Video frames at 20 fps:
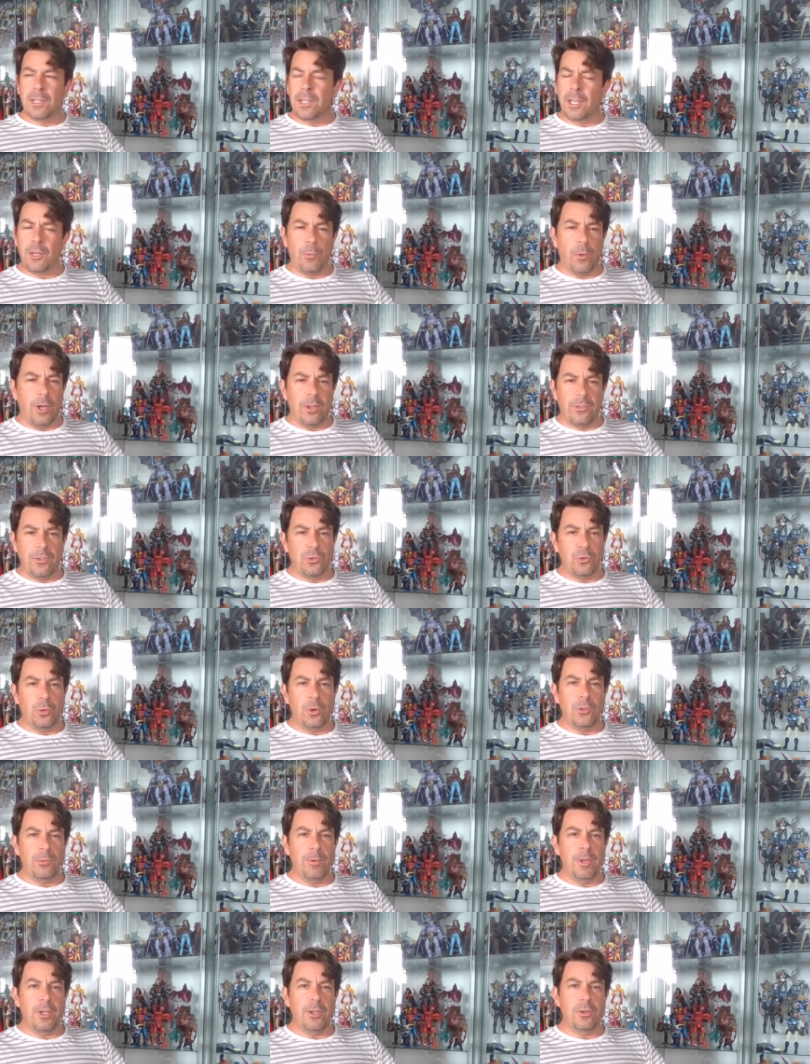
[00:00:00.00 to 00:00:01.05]
Likewise, the
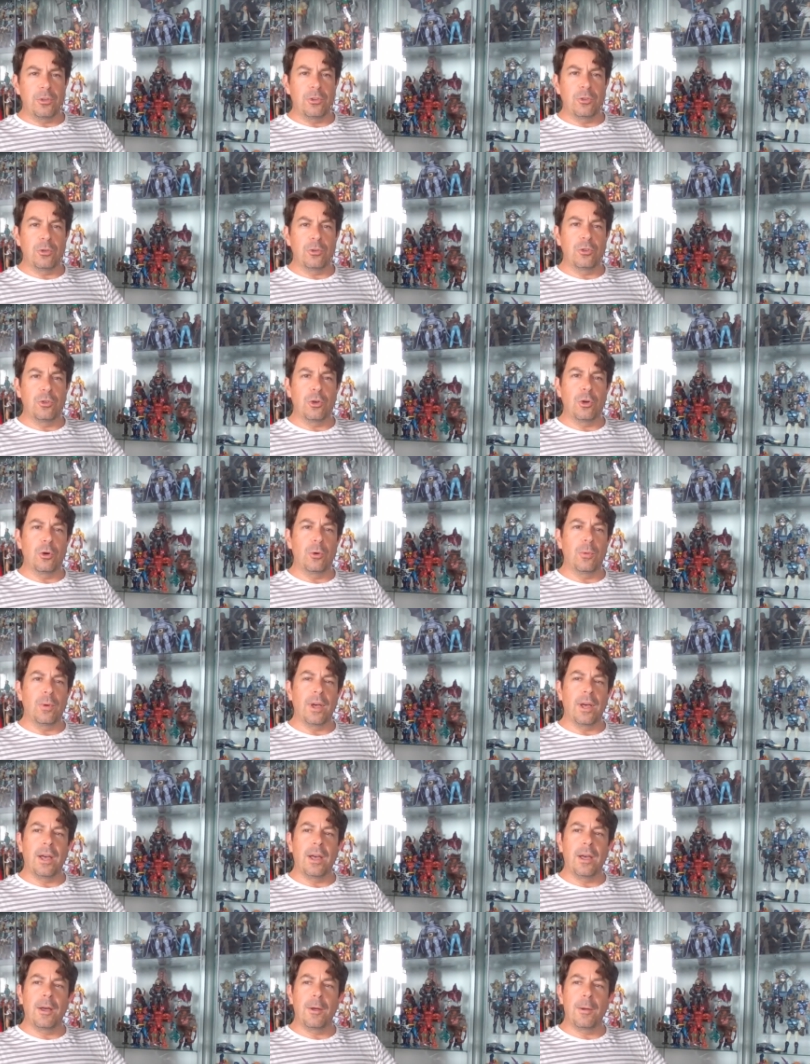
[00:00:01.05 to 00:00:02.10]
toys made a good, good go.
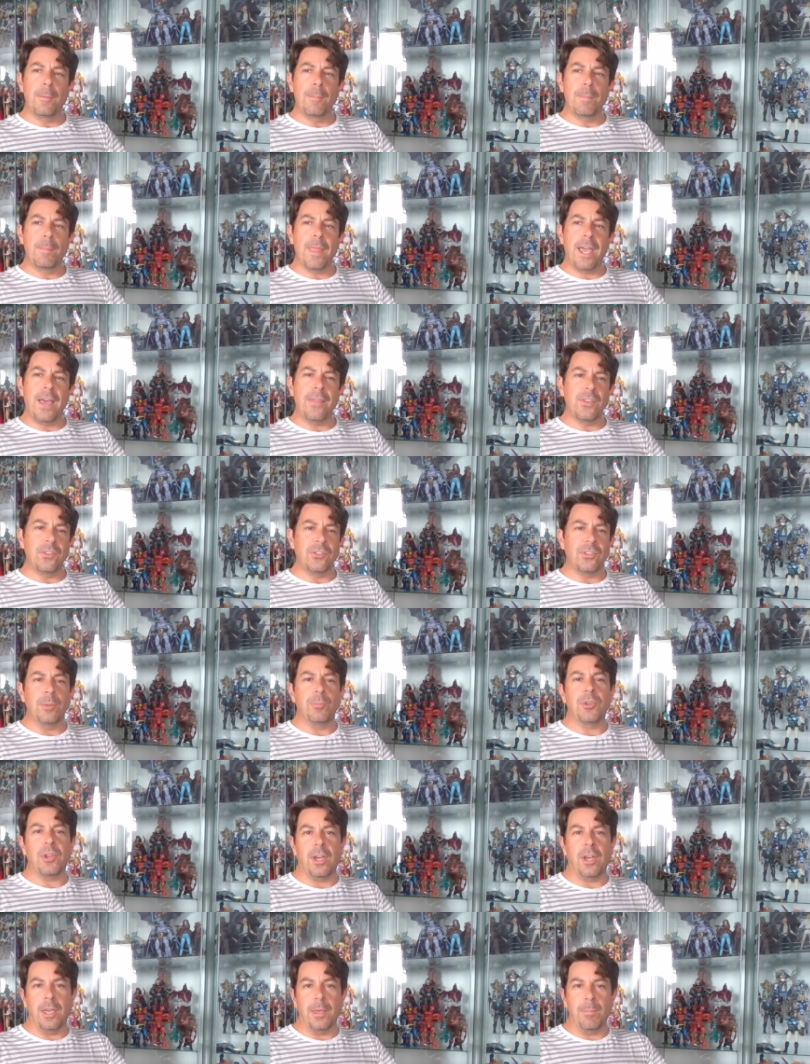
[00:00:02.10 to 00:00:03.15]
Um, at the same
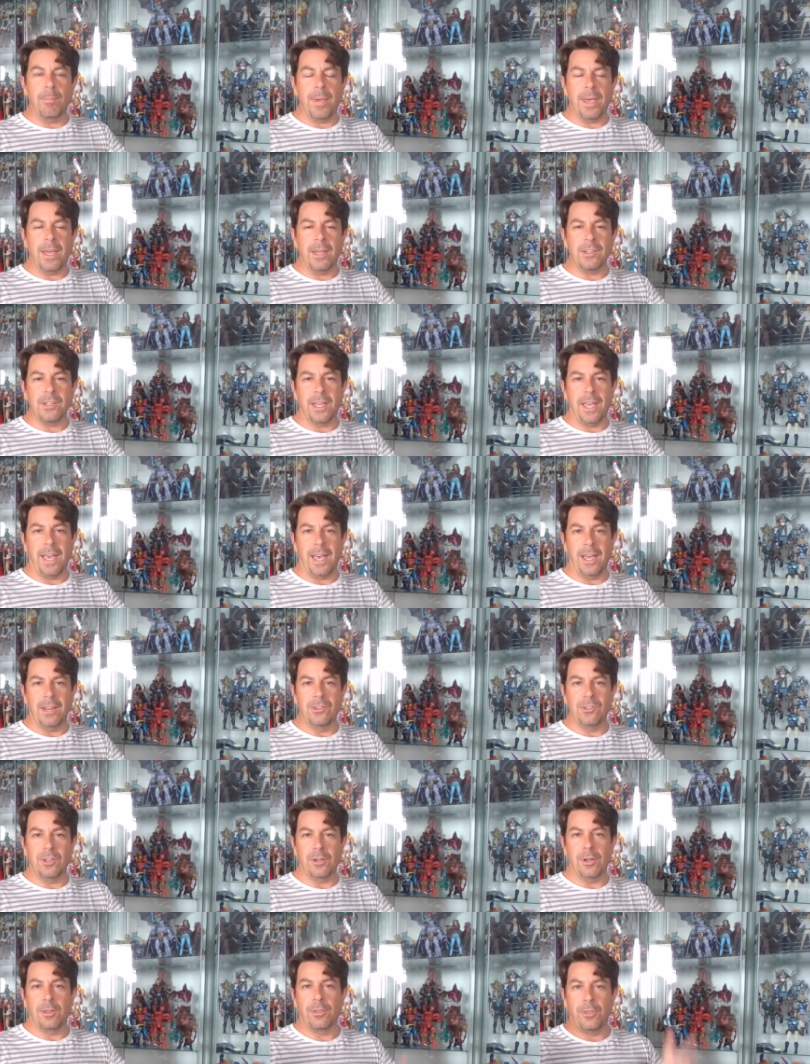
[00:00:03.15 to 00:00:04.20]
time, Bandai had
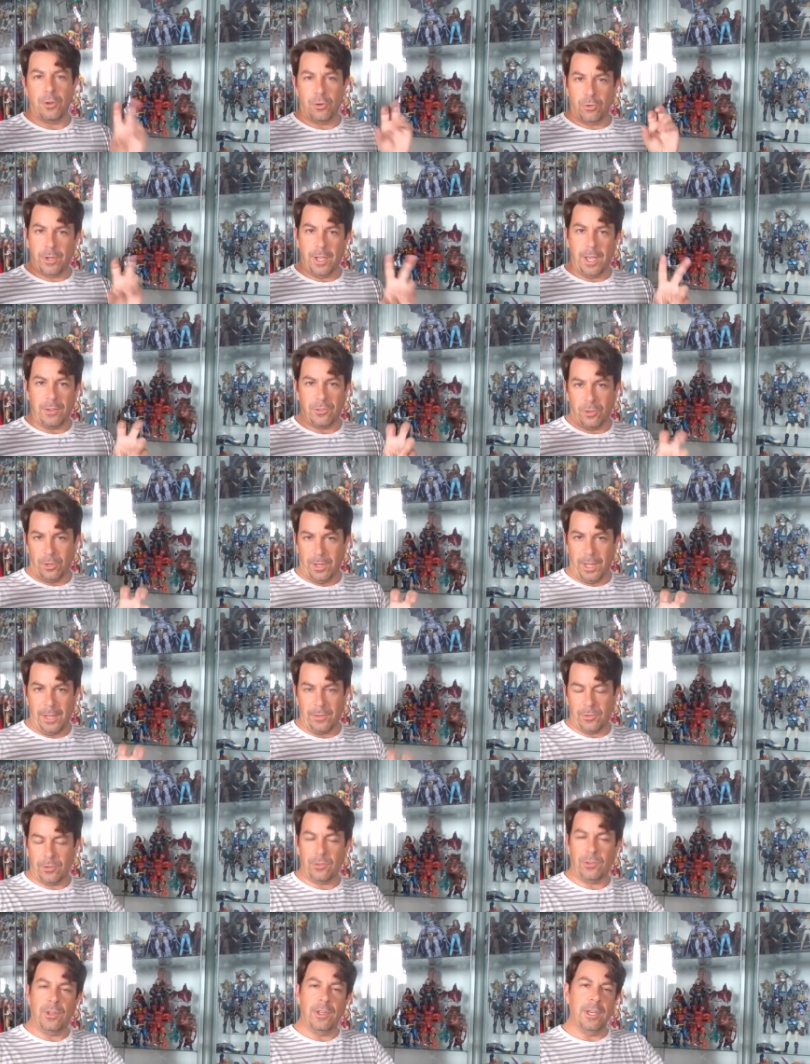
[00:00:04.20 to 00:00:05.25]
done a Thundercats
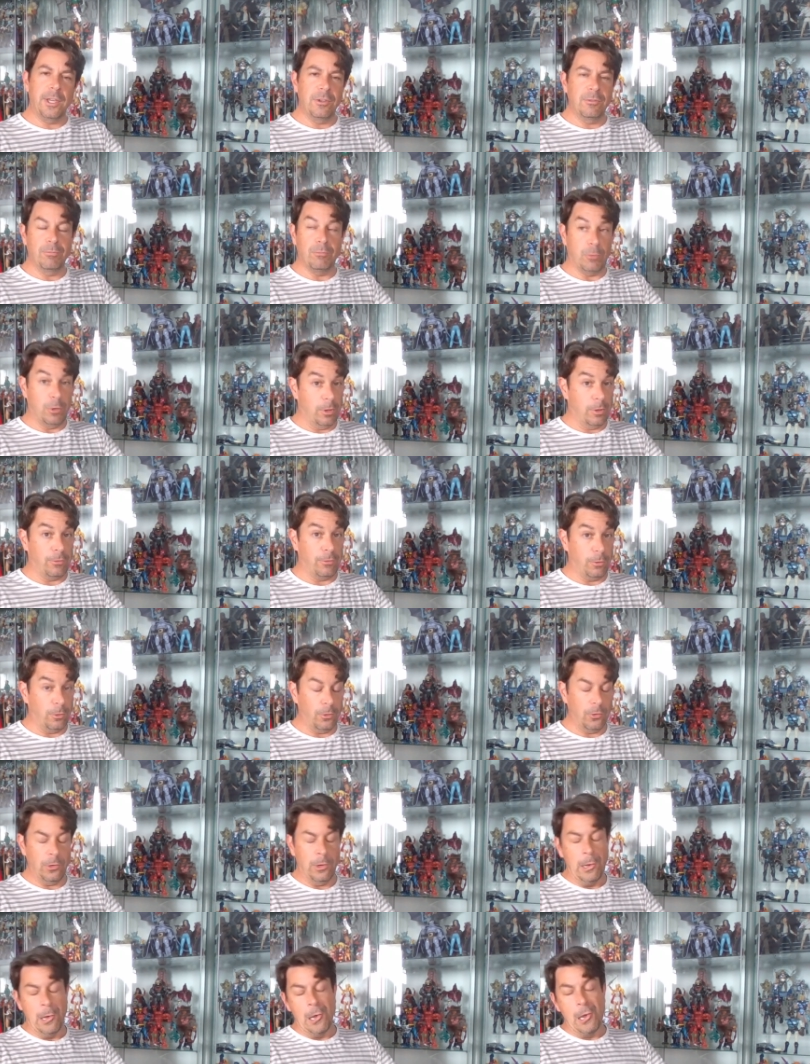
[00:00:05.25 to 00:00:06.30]
Classics line, one of the
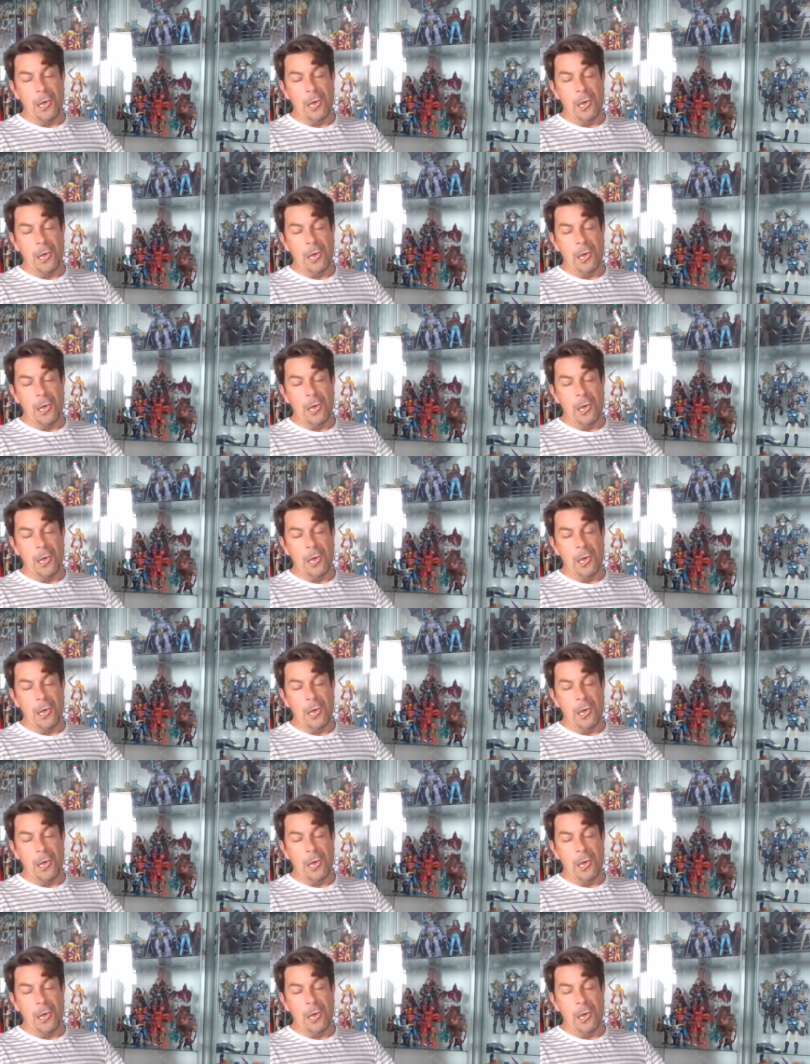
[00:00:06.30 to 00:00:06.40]
first.